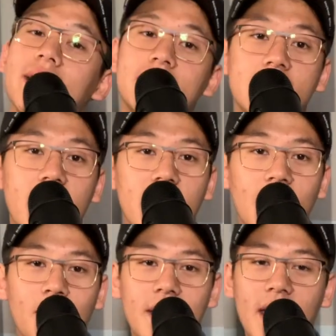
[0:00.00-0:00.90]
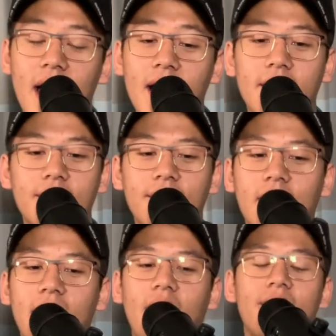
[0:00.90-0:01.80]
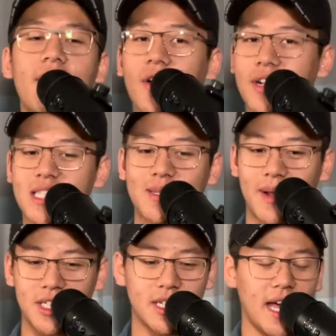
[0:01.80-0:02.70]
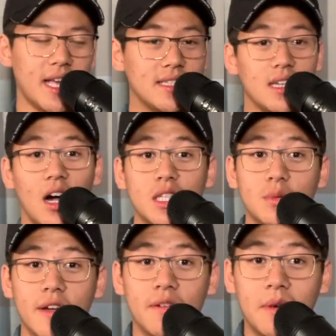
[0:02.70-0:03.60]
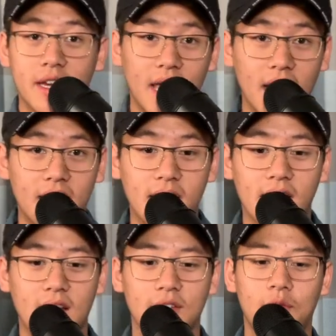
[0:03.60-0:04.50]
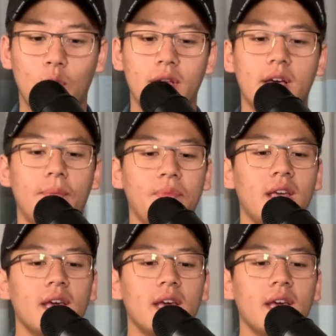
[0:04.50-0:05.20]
Today we have a very special guest all the way from Arcadia, California.